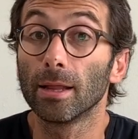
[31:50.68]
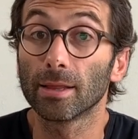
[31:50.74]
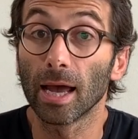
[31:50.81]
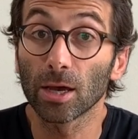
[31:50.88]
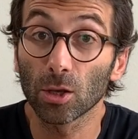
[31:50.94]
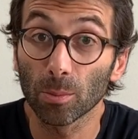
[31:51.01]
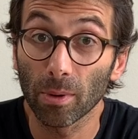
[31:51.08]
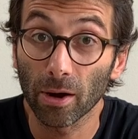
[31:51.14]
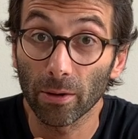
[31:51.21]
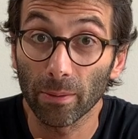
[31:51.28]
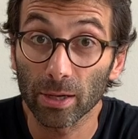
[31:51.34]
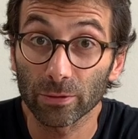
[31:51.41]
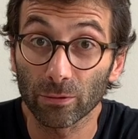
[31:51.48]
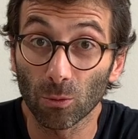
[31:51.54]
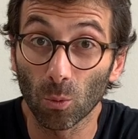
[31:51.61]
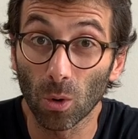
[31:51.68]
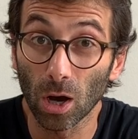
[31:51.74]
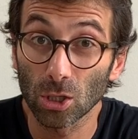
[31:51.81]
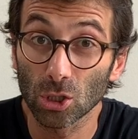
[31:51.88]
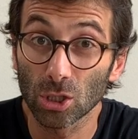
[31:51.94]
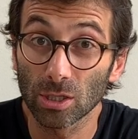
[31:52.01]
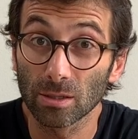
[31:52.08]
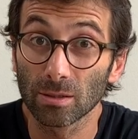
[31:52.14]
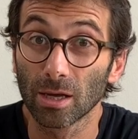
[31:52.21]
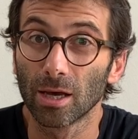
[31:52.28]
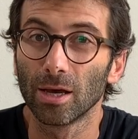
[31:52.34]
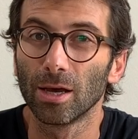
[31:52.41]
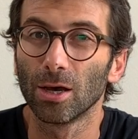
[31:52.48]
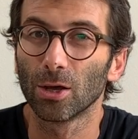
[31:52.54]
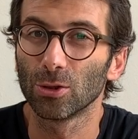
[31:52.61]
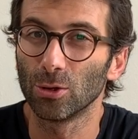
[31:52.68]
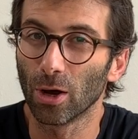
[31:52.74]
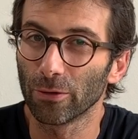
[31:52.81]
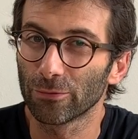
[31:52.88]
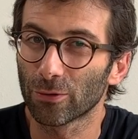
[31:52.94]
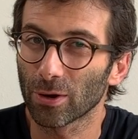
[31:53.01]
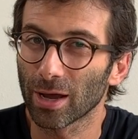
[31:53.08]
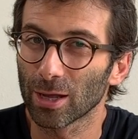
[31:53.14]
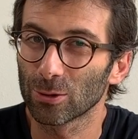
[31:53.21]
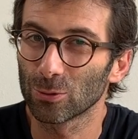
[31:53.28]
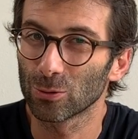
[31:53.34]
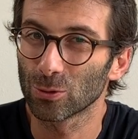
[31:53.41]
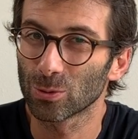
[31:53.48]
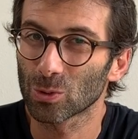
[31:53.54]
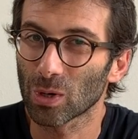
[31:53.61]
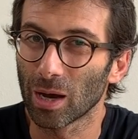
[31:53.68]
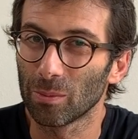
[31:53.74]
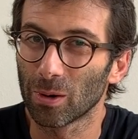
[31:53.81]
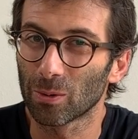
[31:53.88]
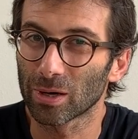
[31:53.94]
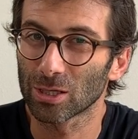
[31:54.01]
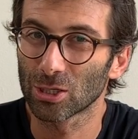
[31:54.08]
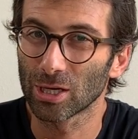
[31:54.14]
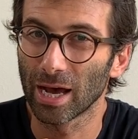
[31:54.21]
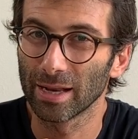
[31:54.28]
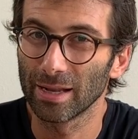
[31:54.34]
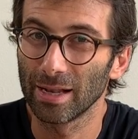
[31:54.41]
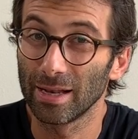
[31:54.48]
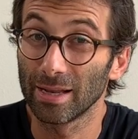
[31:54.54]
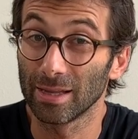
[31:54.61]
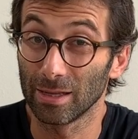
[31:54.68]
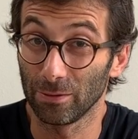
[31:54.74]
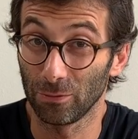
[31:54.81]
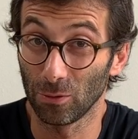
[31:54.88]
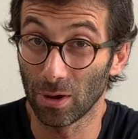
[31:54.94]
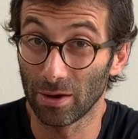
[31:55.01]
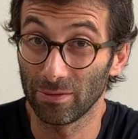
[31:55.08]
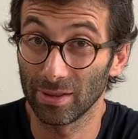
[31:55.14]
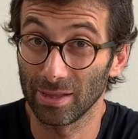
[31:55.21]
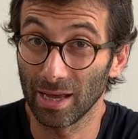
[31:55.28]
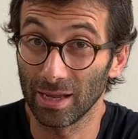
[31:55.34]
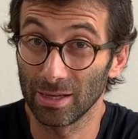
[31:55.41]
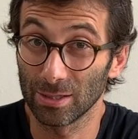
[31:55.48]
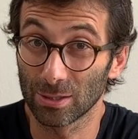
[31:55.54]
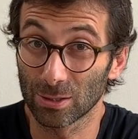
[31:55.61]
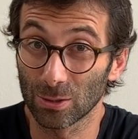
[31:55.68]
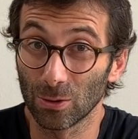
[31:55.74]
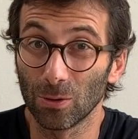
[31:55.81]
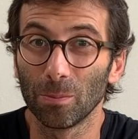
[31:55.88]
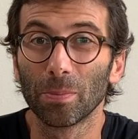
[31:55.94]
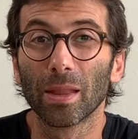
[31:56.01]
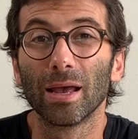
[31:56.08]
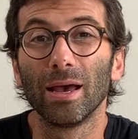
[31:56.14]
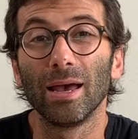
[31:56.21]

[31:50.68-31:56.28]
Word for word: thank you very much for watching don't forget to subscribe our channel if you haven't done it so